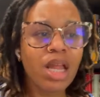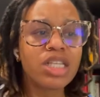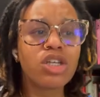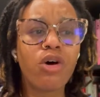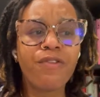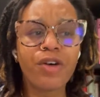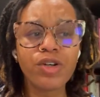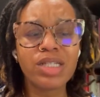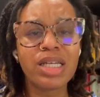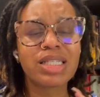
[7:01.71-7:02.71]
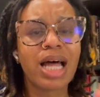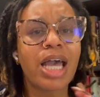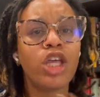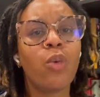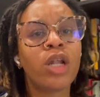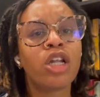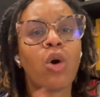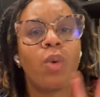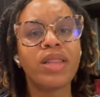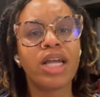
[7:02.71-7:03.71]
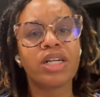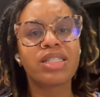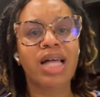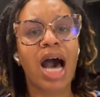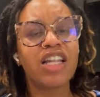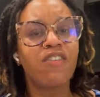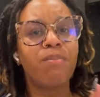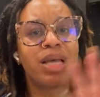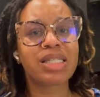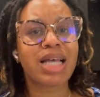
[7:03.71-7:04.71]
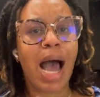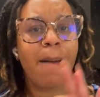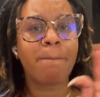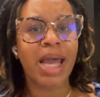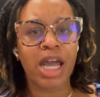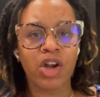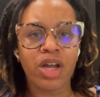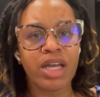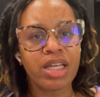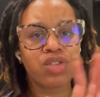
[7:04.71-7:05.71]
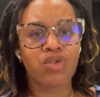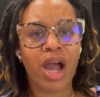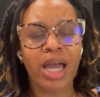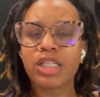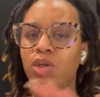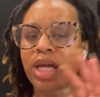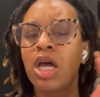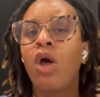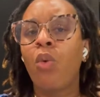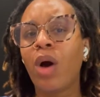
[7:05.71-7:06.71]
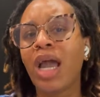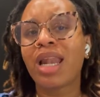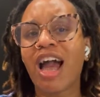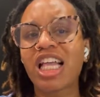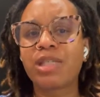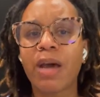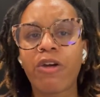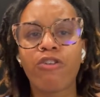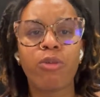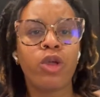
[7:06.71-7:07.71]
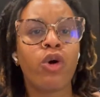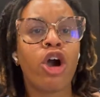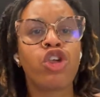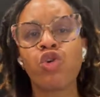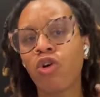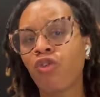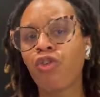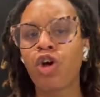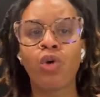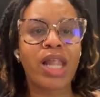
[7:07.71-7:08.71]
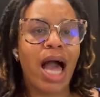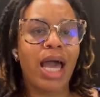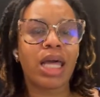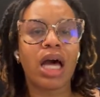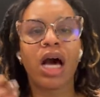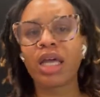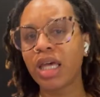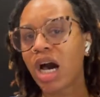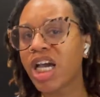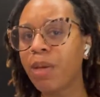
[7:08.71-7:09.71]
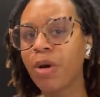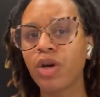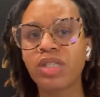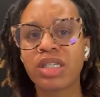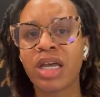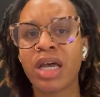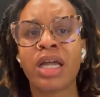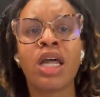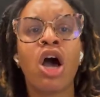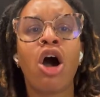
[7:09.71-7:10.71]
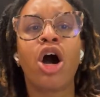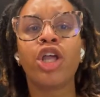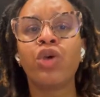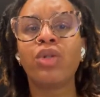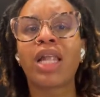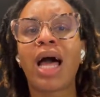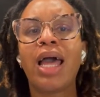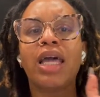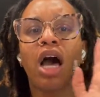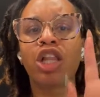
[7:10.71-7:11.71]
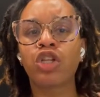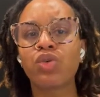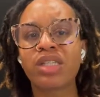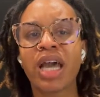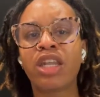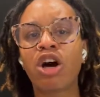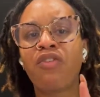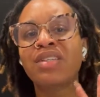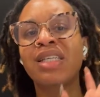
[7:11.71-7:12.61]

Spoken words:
So first is like, you want to know what their style of bedside manner is, right? So like, what can I expect from you? Are you a real like huggy person? Are you like a little standoffish?